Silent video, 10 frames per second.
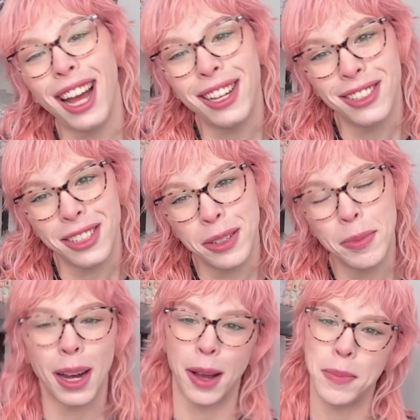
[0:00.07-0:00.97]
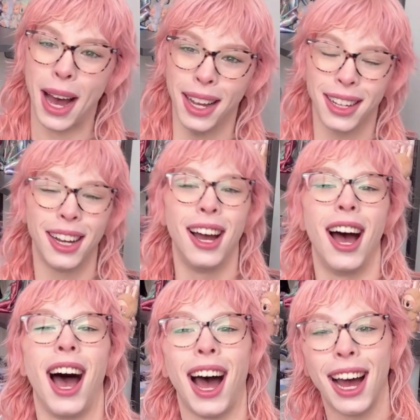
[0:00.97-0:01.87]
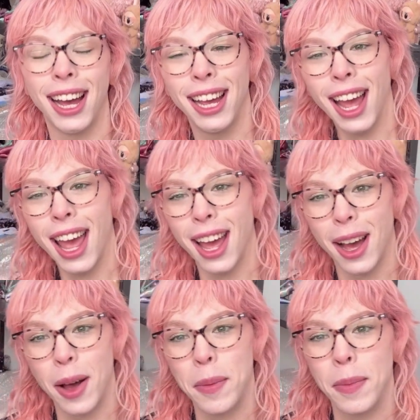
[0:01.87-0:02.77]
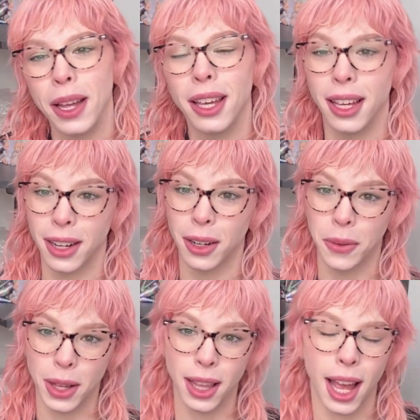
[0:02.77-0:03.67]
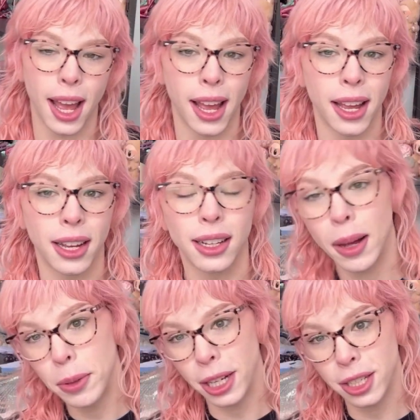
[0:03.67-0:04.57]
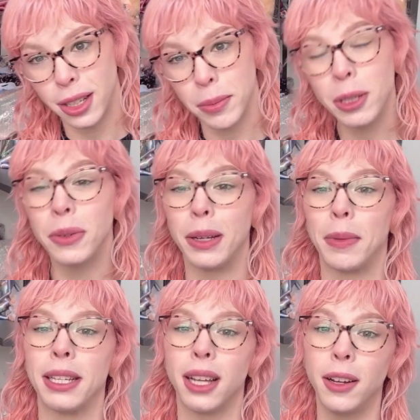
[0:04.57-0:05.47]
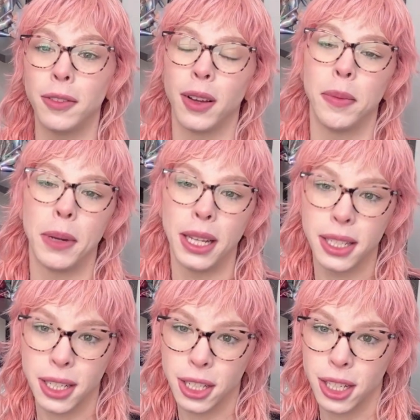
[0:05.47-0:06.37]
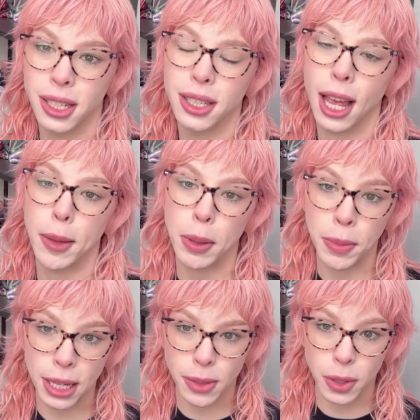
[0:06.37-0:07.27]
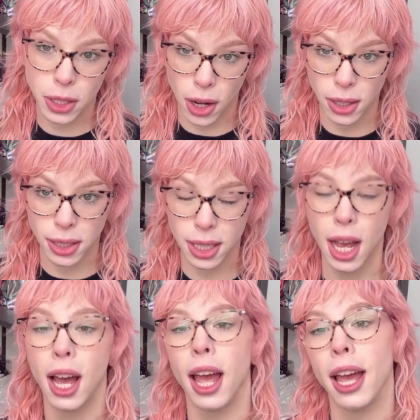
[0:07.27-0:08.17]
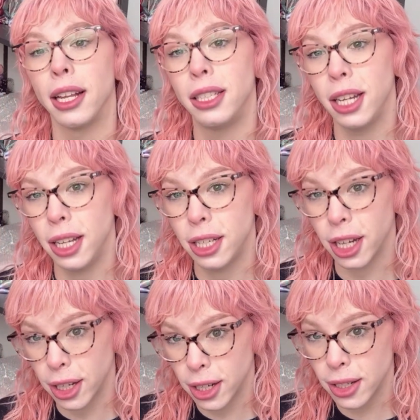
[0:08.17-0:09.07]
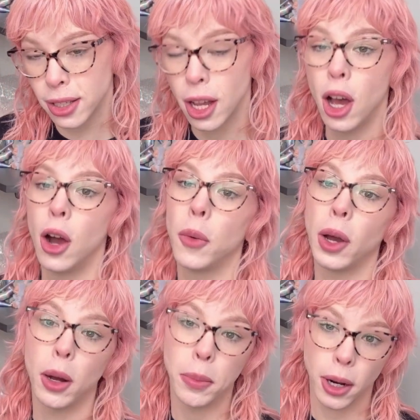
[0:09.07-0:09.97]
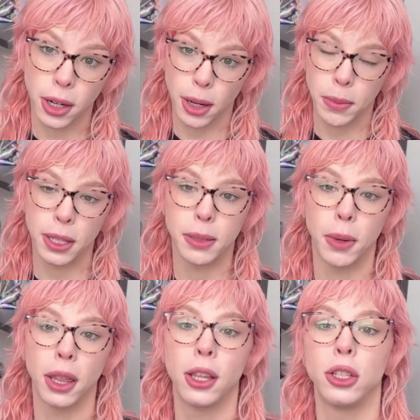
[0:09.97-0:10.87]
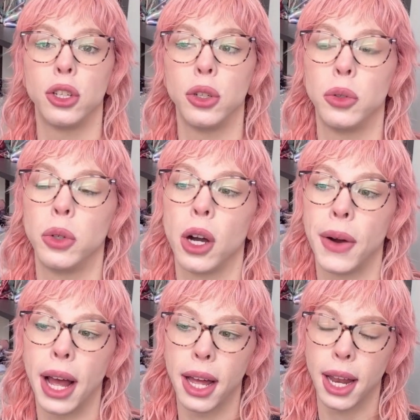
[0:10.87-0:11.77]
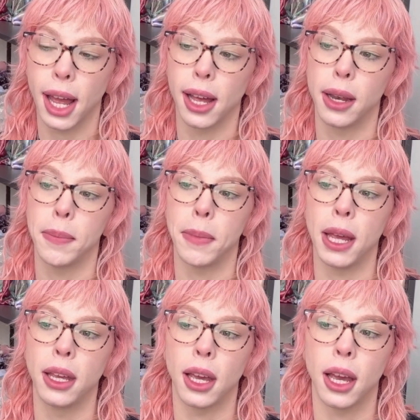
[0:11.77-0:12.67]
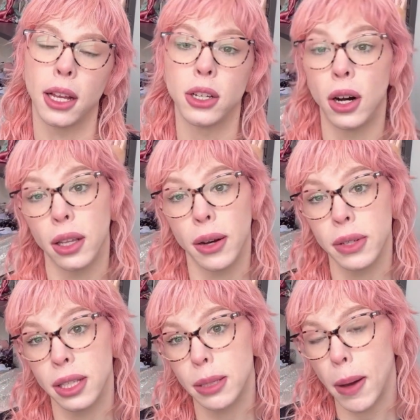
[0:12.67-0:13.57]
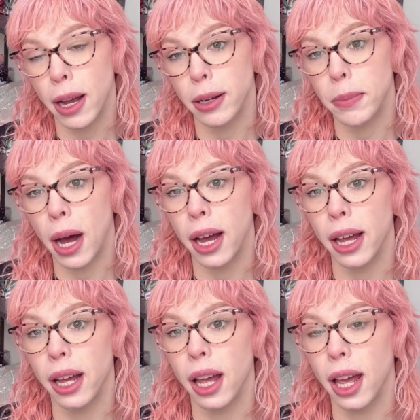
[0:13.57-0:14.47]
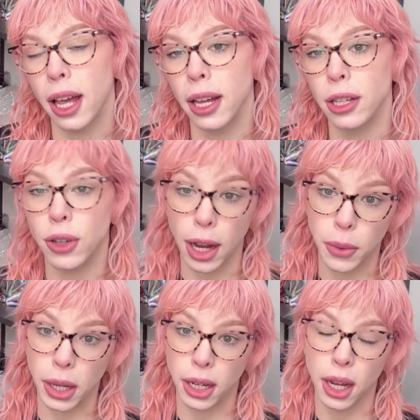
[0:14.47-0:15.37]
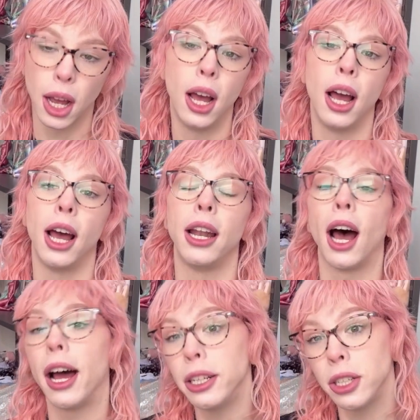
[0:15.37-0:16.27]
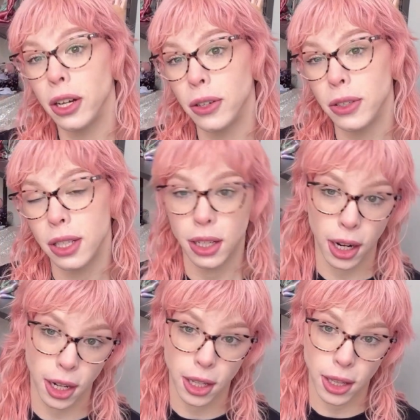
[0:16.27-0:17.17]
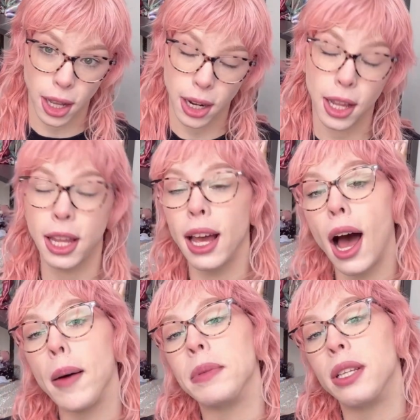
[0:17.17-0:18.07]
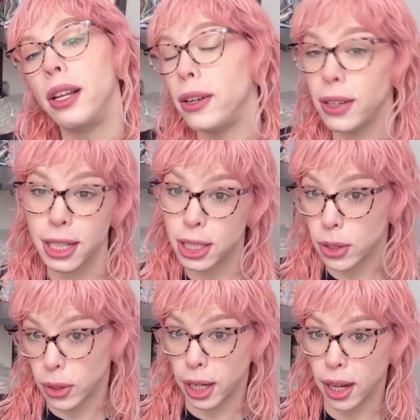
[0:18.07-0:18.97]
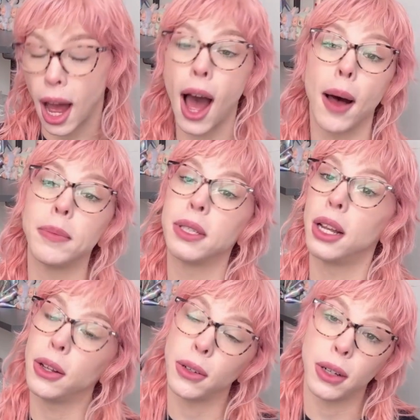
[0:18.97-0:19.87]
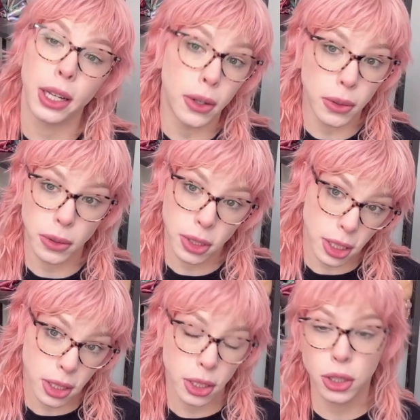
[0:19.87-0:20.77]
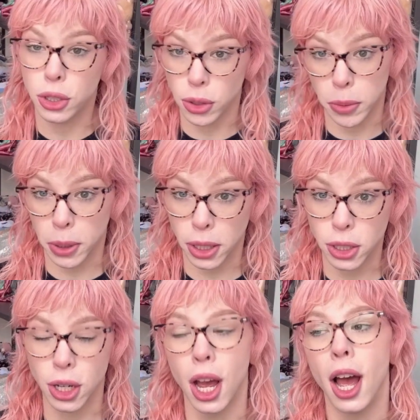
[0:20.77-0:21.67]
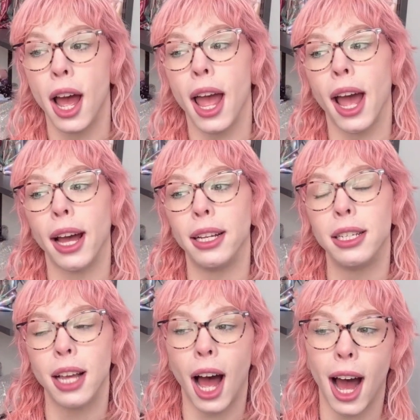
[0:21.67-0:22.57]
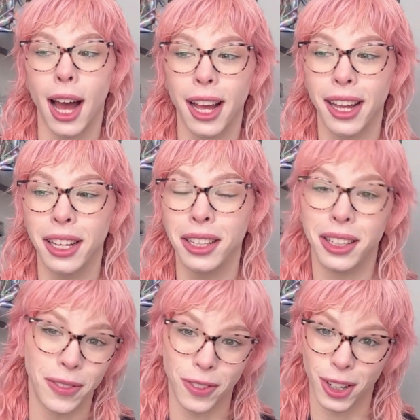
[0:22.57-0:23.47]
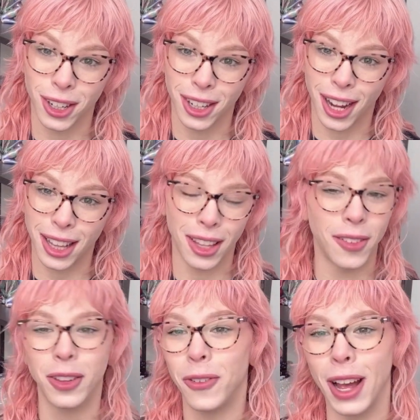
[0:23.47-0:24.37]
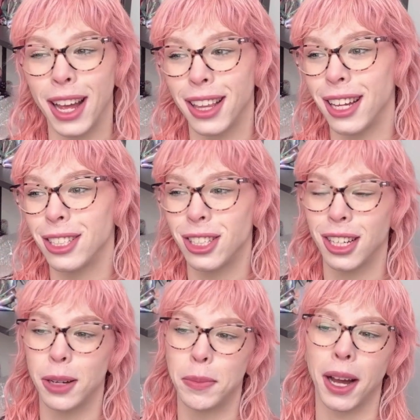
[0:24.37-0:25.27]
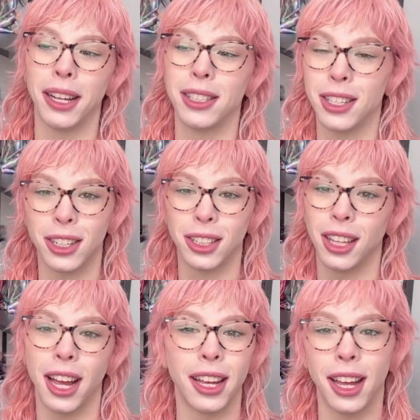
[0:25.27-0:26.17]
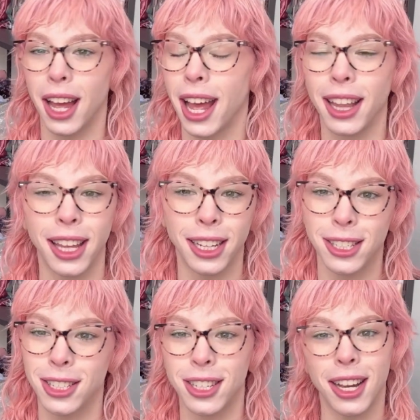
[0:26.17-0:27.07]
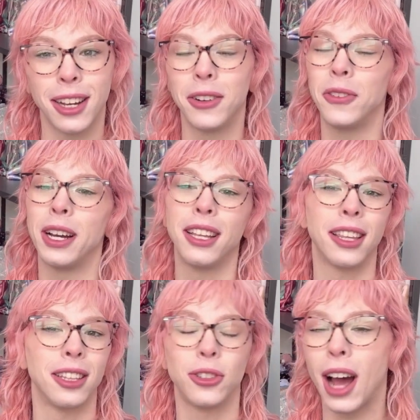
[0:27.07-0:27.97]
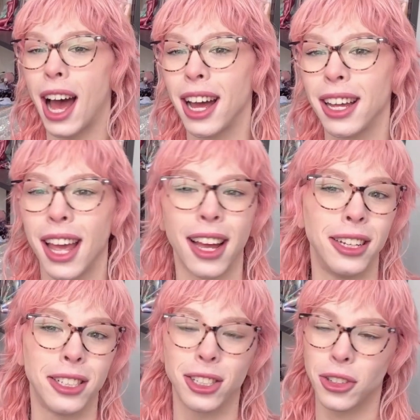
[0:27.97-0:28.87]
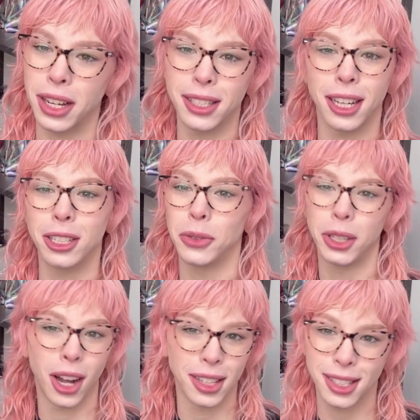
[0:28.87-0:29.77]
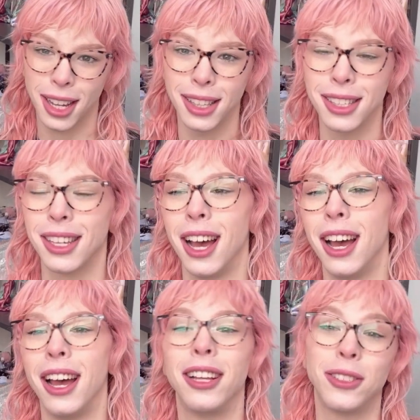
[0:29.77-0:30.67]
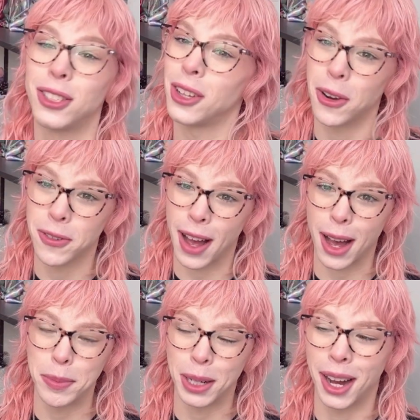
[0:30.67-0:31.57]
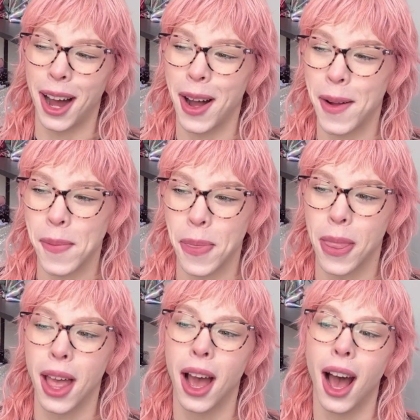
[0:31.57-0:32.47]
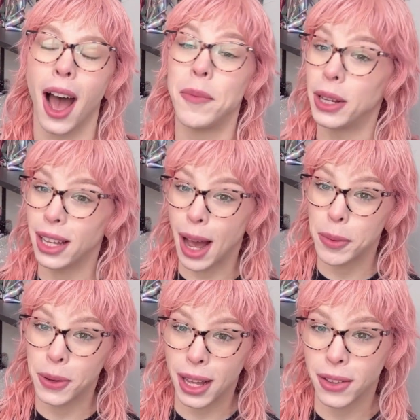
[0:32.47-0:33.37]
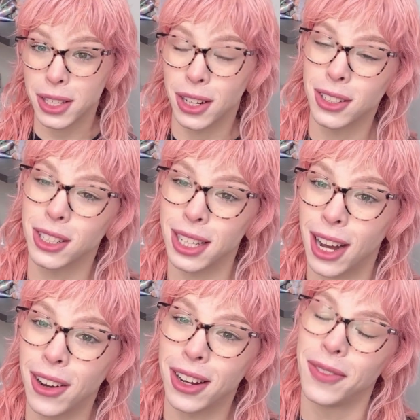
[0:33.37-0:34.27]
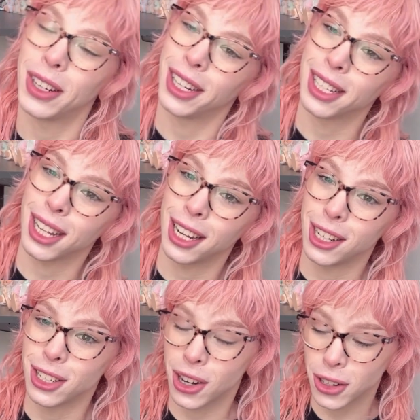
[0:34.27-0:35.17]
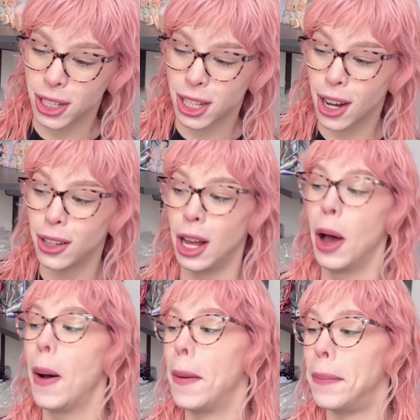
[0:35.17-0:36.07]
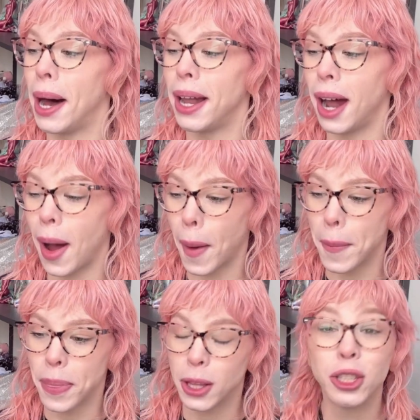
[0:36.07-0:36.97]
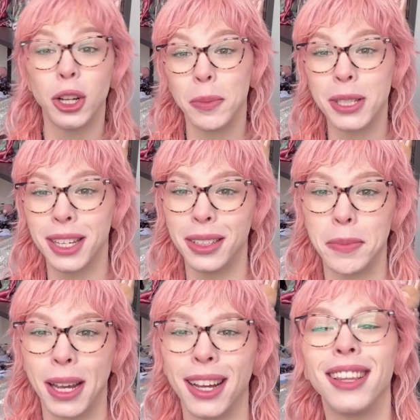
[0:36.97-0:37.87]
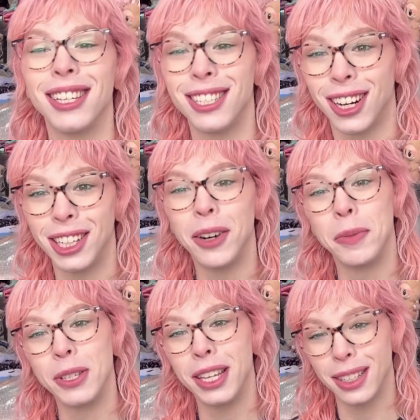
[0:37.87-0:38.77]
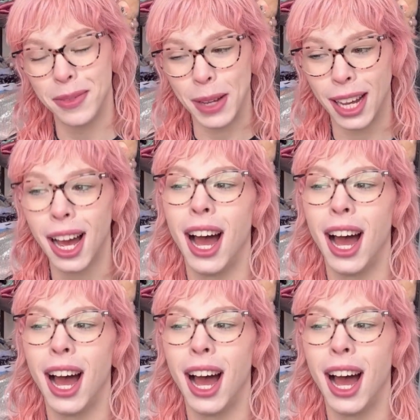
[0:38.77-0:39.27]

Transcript: YouTube, I'm back. I am here with a collaboration between myself, Mini Stitches, Amy Plays with Dolls, and Teeny Tinkers. We all partnered up this month to go ahead and make a doll that was inspired by a drag queen. And I chose none other than the absolutely stunning, absolutely gorgeous Juno Birch. And I live for her. I love the way that she combines her like alien shtick with drag and just transsexual nonsense. It's so fab. I'm really happy with how this doll turned out, and I'm very excited to show her to y'all. But she almost killed me. This doll almost killed me.